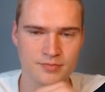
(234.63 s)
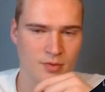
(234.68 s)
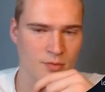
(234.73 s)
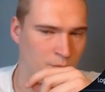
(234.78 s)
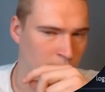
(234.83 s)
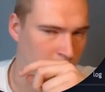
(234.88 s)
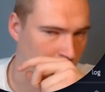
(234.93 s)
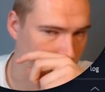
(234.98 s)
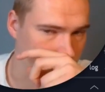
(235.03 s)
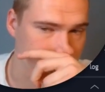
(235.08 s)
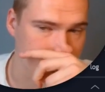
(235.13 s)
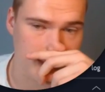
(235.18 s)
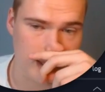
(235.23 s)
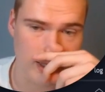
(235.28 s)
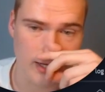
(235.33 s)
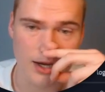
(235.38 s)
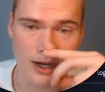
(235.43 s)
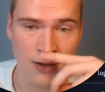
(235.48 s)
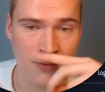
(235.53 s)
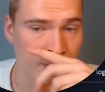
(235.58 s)
but
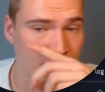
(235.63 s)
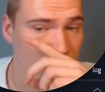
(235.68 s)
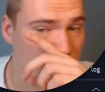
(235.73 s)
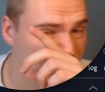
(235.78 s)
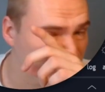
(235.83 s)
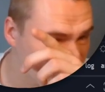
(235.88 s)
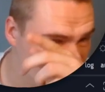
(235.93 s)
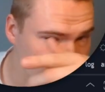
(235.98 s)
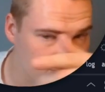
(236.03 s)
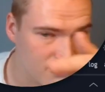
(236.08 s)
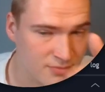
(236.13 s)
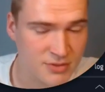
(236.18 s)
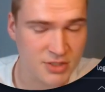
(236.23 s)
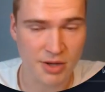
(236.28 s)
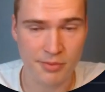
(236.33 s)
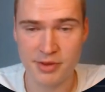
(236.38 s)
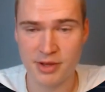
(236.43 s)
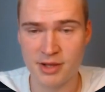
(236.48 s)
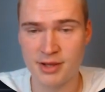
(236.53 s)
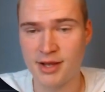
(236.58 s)
um,
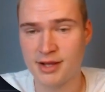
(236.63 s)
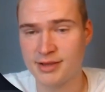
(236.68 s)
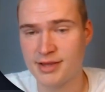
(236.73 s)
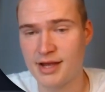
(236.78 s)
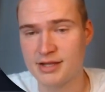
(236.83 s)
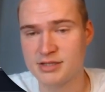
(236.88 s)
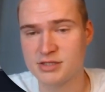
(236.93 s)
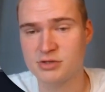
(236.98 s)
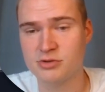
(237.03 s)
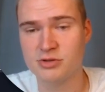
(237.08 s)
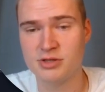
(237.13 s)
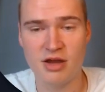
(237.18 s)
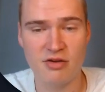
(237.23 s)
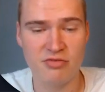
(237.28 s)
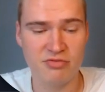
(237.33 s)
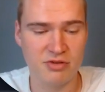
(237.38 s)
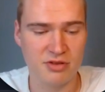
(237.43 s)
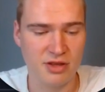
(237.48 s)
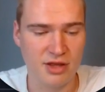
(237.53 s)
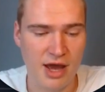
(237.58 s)
something like that could
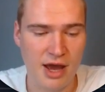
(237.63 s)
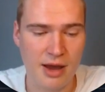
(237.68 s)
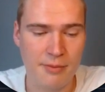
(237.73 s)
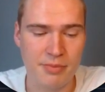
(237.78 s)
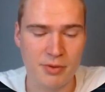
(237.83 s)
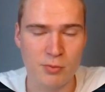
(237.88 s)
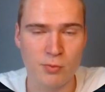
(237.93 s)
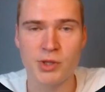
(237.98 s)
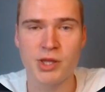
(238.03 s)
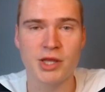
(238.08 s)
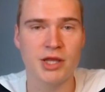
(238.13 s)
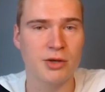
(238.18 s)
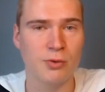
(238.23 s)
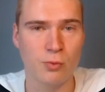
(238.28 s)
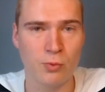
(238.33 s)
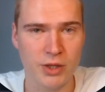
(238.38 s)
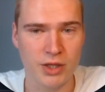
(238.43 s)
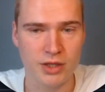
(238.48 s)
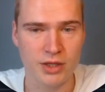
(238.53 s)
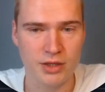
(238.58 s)
definitely happen within a
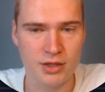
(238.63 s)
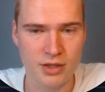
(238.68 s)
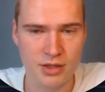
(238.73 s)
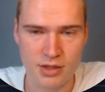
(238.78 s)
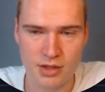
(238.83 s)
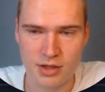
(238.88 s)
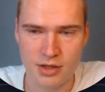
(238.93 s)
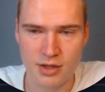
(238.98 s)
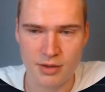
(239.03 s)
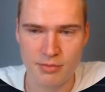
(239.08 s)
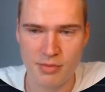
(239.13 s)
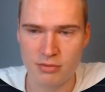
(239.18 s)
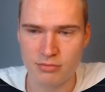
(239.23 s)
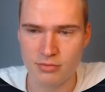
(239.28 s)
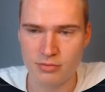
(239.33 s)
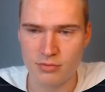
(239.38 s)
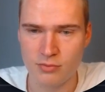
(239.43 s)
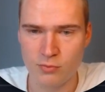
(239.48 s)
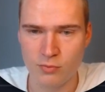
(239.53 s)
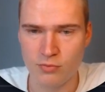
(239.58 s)
week. Um,
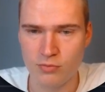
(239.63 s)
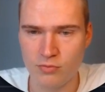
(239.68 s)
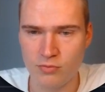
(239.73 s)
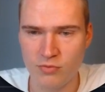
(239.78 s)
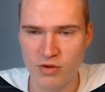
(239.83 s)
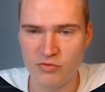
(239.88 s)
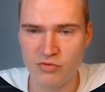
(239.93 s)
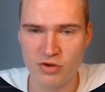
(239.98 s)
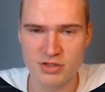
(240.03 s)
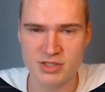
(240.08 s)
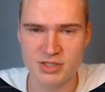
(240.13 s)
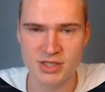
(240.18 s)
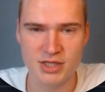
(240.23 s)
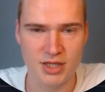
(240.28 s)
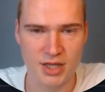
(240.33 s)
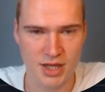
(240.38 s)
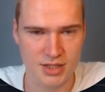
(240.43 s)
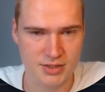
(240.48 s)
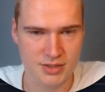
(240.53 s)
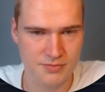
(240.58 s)
and we've all
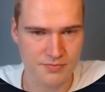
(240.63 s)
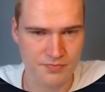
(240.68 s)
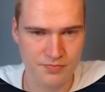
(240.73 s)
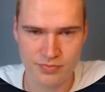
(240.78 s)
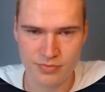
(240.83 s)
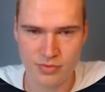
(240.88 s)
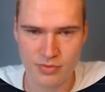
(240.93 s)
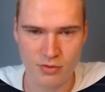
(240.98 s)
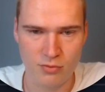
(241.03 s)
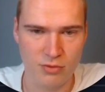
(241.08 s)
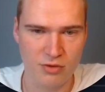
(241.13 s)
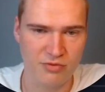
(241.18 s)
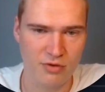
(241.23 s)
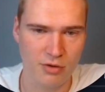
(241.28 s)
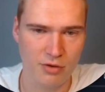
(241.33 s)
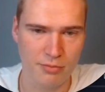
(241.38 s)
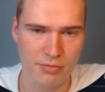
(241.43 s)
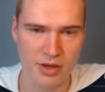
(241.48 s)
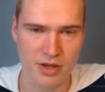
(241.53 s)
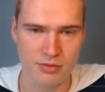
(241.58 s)
seen that. We've
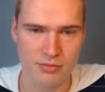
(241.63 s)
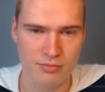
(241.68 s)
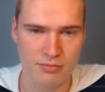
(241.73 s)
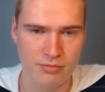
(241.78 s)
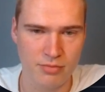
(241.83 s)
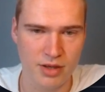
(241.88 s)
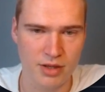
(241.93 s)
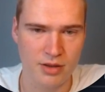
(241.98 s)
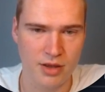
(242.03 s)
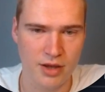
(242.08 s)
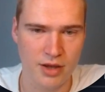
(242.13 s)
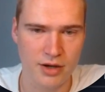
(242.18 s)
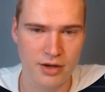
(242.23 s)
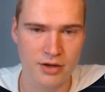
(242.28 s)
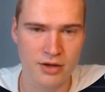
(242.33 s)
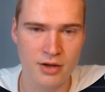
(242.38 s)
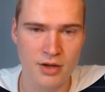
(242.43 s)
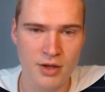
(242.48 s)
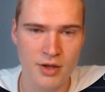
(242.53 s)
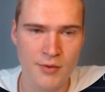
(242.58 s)
all been, been
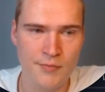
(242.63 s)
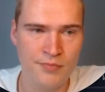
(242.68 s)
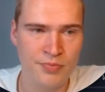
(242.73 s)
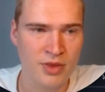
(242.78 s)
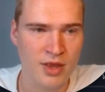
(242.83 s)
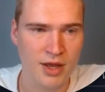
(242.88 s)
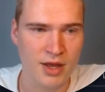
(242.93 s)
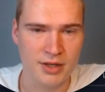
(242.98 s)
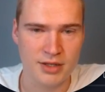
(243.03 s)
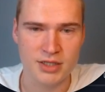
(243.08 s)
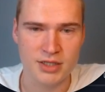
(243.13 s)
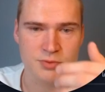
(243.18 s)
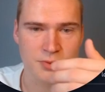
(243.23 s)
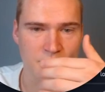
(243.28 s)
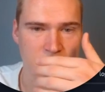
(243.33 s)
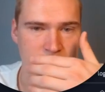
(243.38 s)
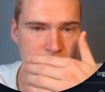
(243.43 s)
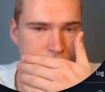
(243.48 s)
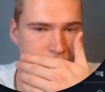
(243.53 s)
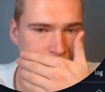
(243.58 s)
here and
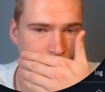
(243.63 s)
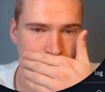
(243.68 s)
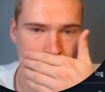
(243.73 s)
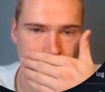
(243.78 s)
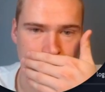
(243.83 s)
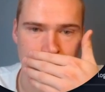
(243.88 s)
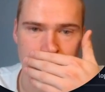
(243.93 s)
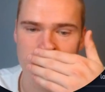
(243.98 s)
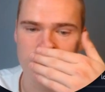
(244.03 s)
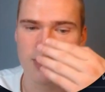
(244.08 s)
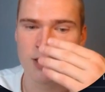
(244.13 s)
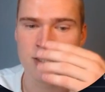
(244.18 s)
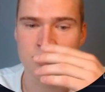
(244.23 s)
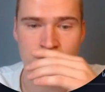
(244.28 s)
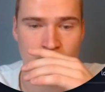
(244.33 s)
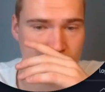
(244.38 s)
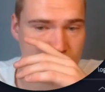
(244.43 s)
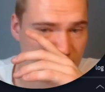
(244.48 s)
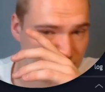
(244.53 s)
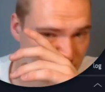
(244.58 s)
was um, this
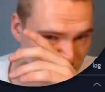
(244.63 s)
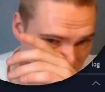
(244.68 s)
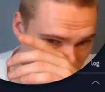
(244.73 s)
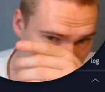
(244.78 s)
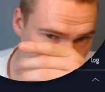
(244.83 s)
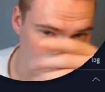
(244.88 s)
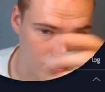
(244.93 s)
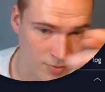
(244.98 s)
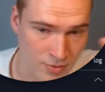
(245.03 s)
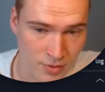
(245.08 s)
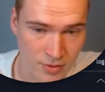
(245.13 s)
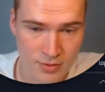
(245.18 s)
was from